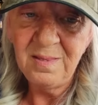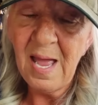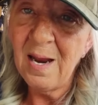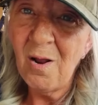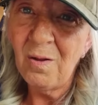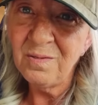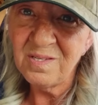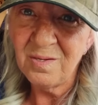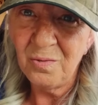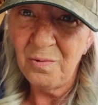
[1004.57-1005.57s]
That
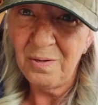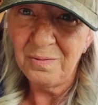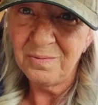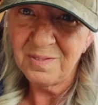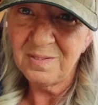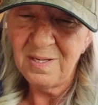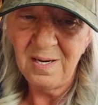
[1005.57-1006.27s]
also grows,